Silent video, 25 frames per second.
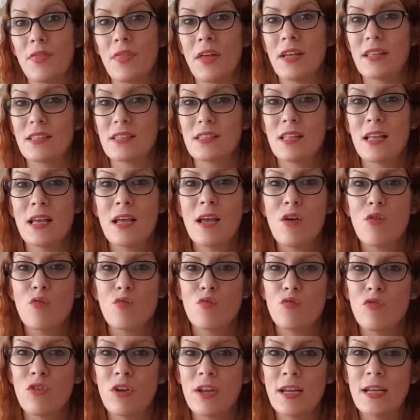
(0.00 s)
That's
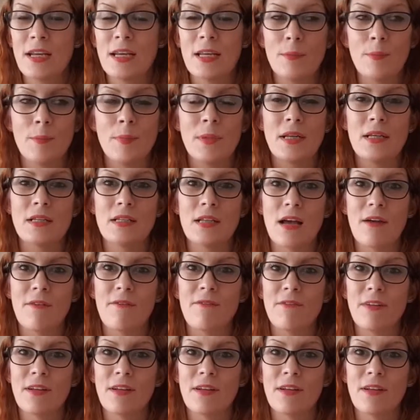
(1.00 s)
really been a